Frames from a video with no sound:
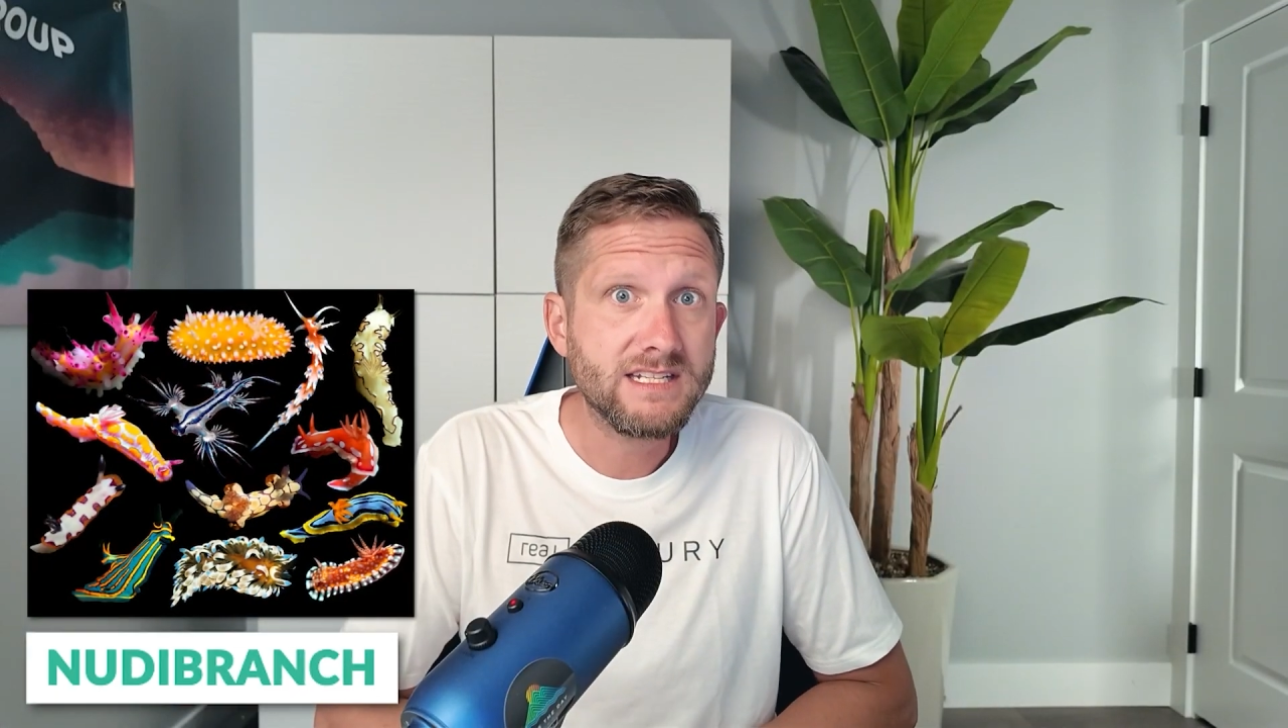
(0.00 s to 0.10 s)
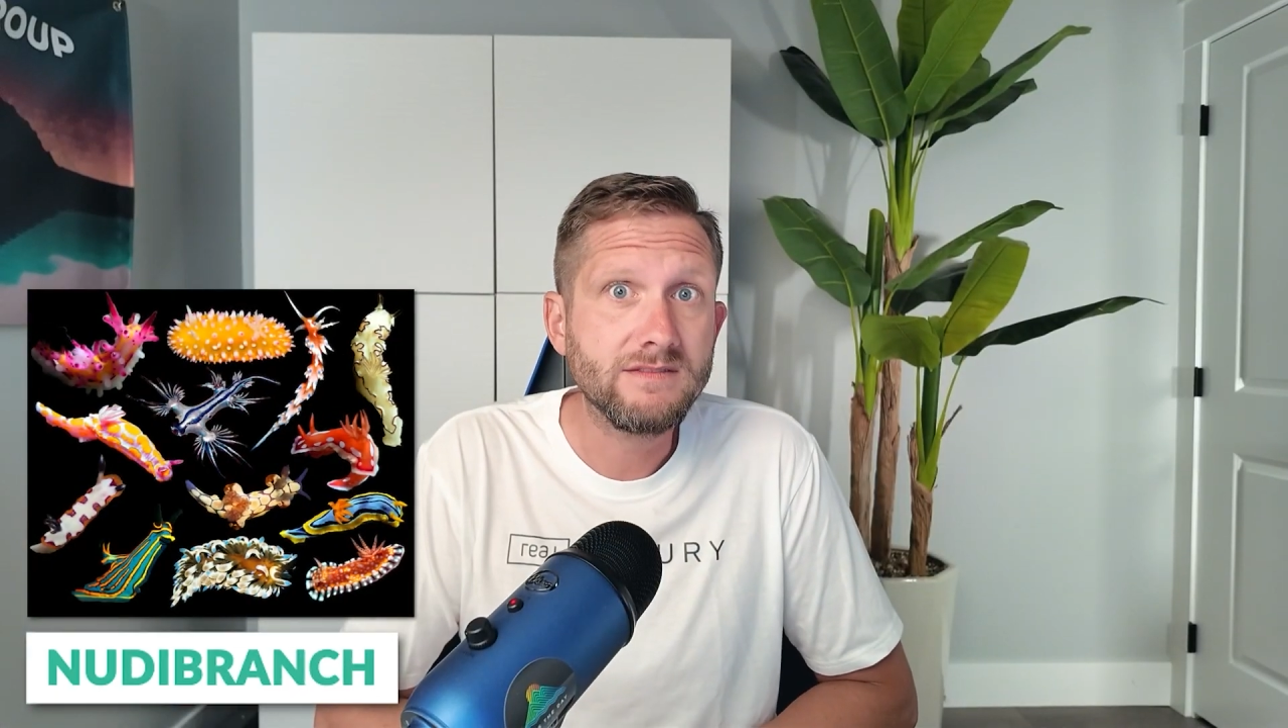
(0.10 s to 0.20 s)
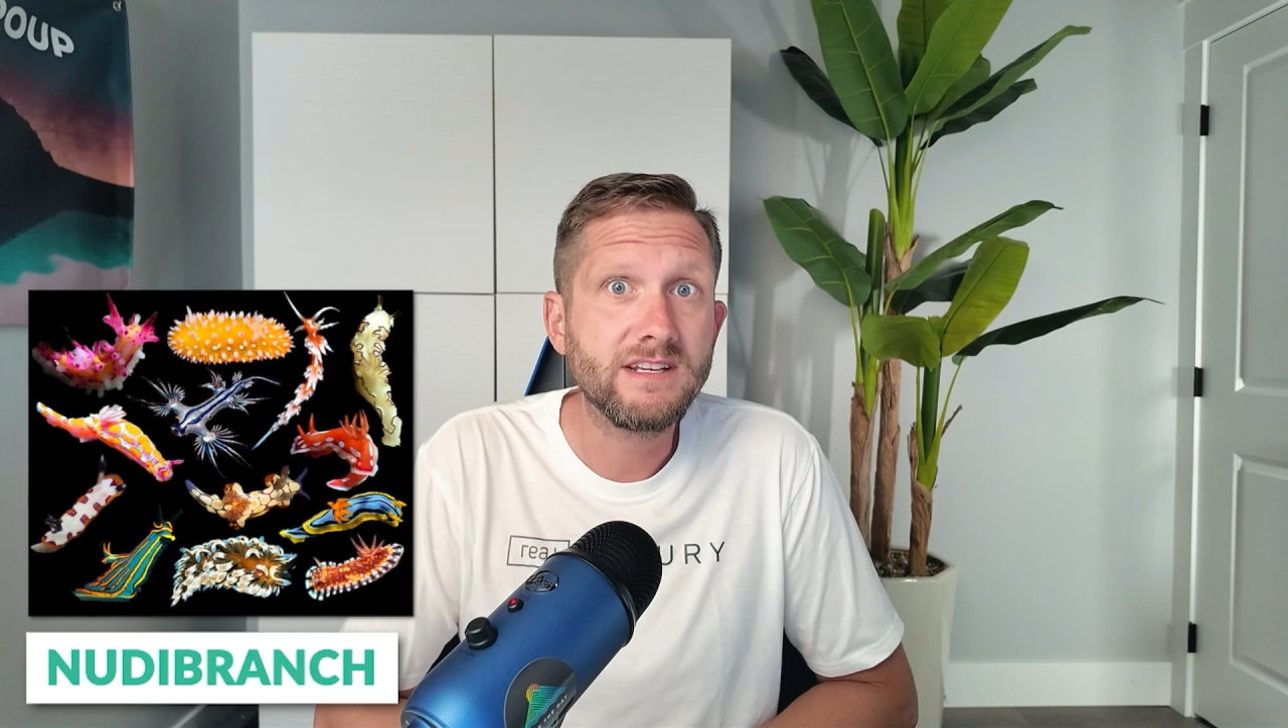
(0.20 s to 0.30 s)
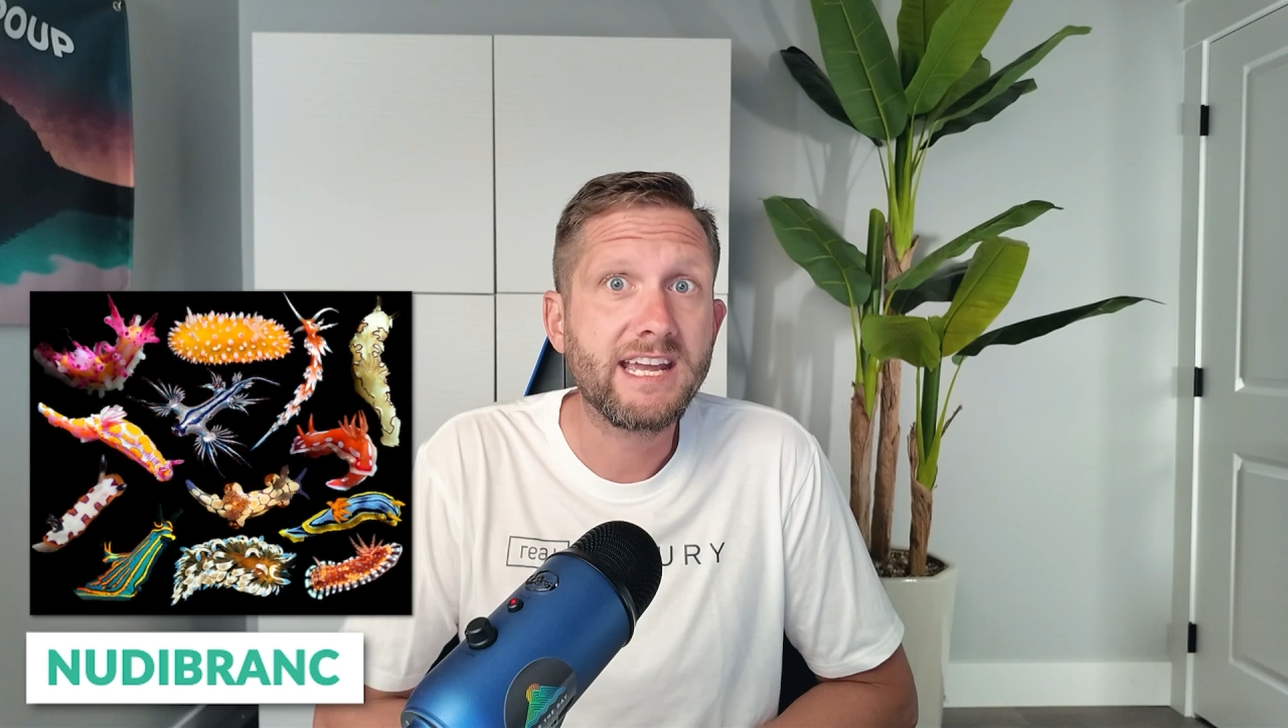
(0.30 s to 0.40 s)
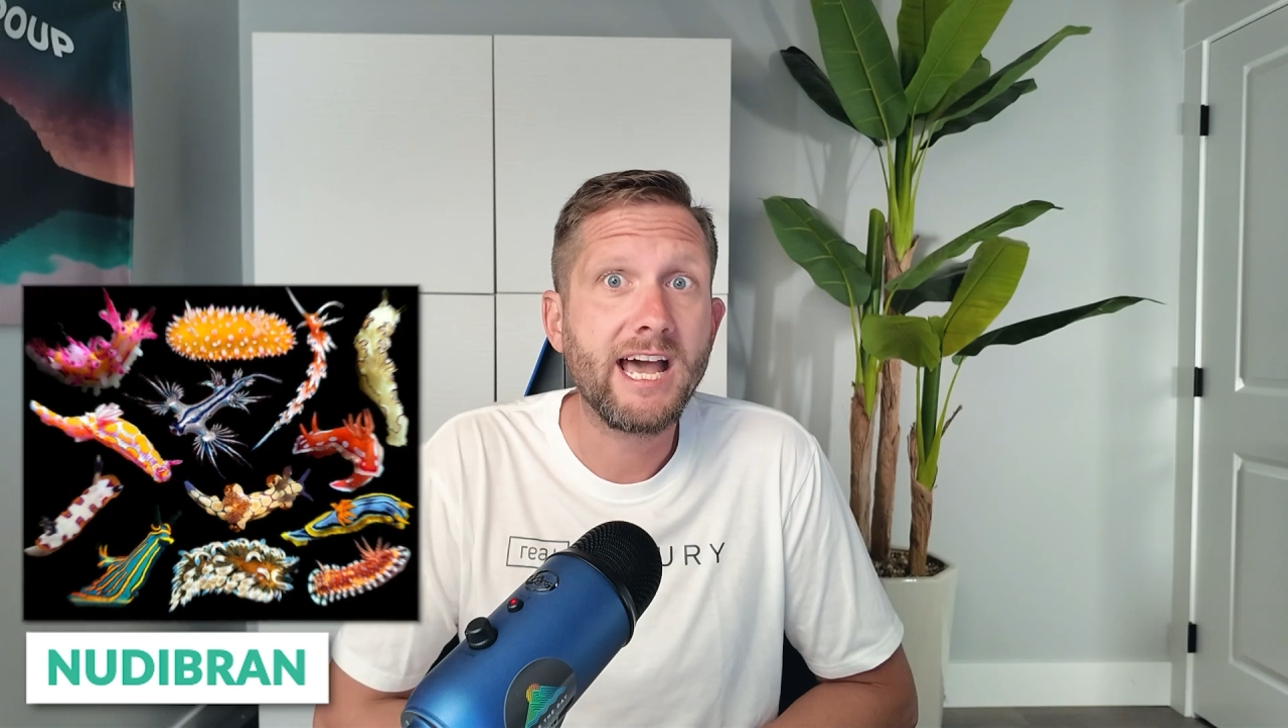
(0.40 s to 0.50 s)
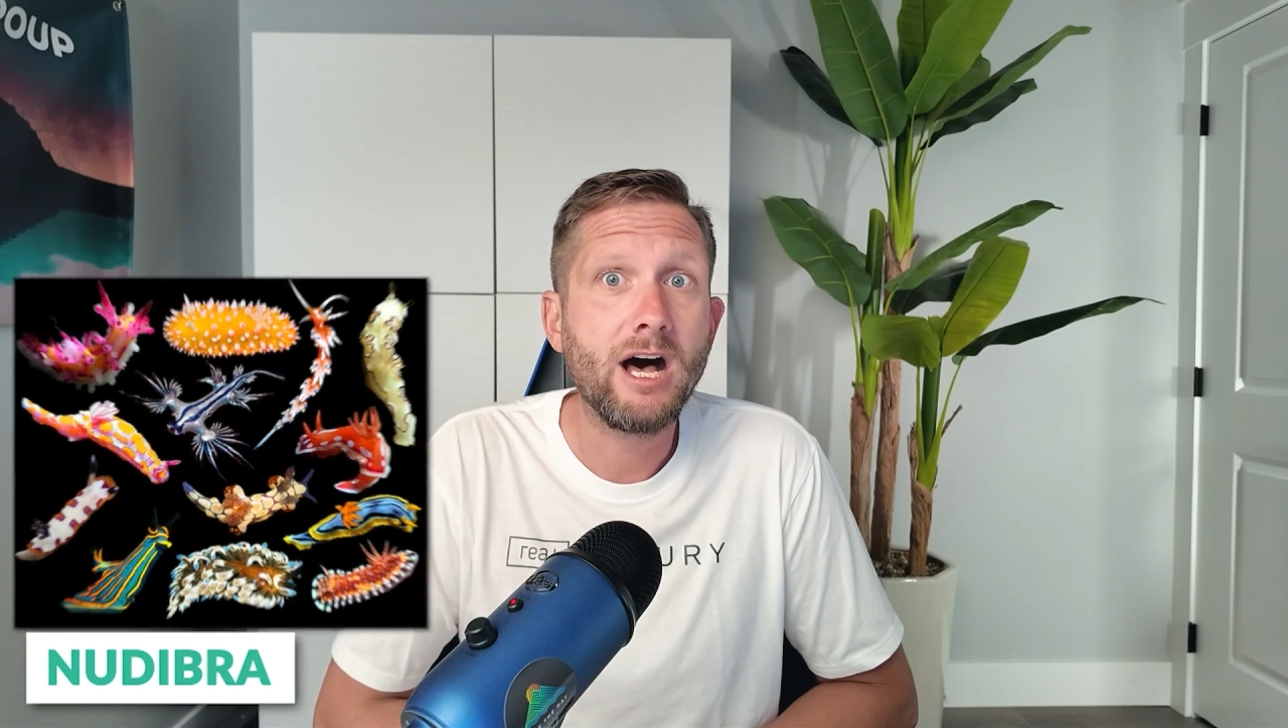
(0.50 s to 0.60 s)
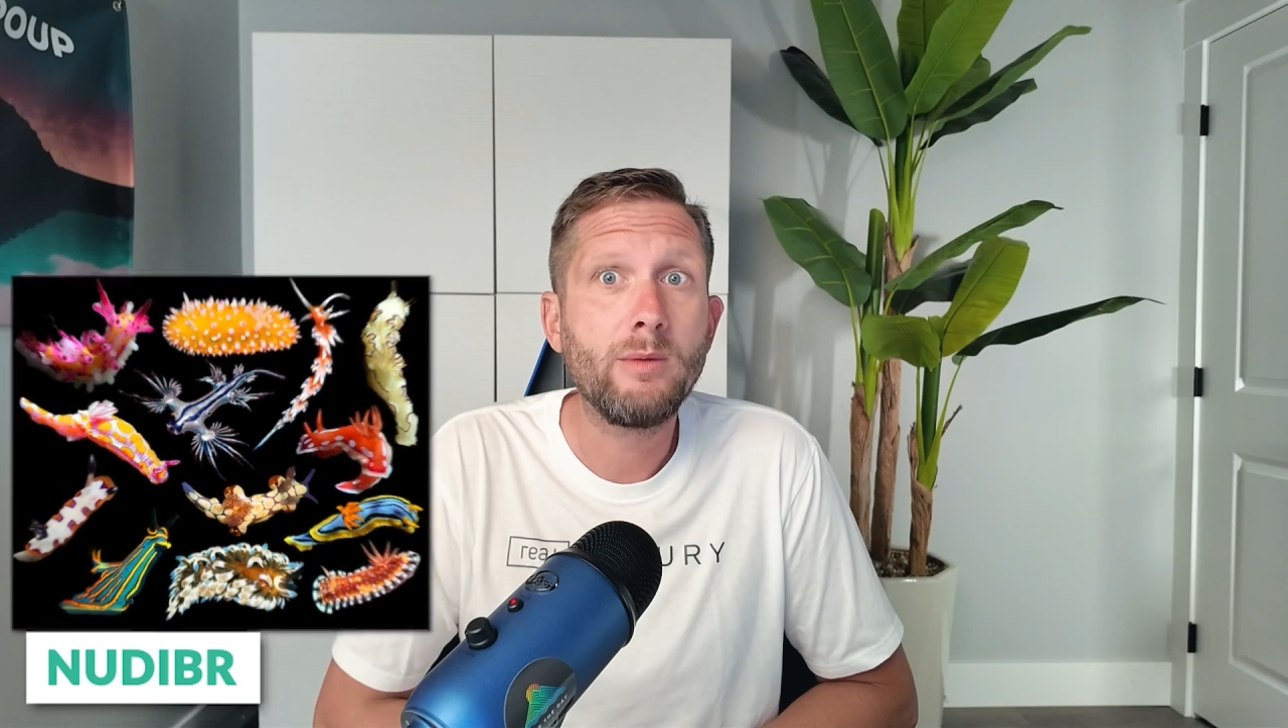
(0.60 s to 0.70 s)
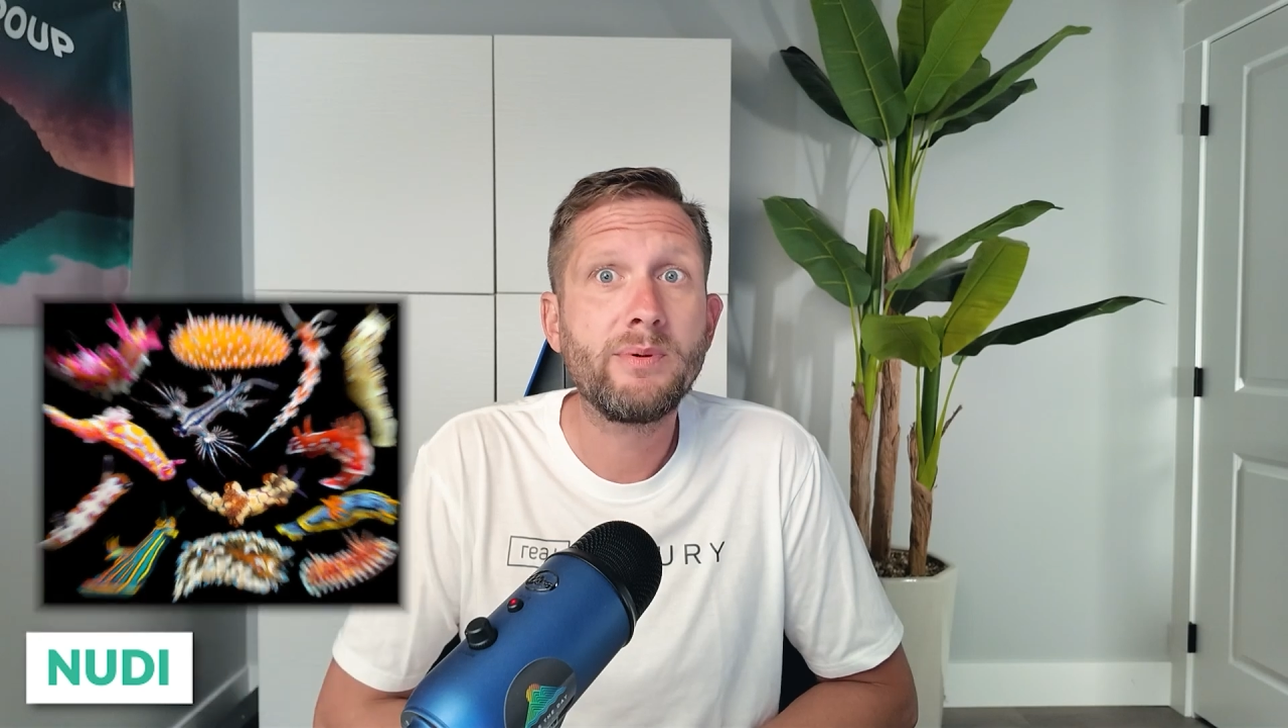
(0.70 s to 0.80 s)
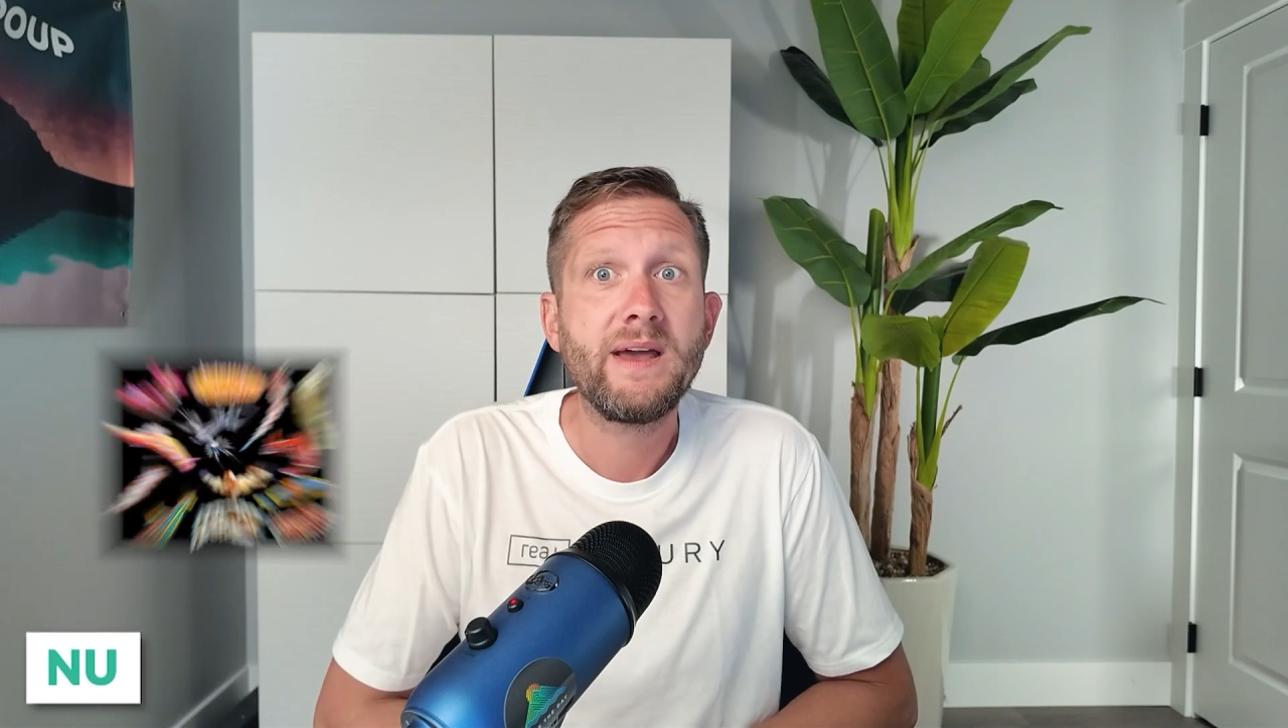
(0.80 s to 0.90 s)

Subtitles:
of the kelp,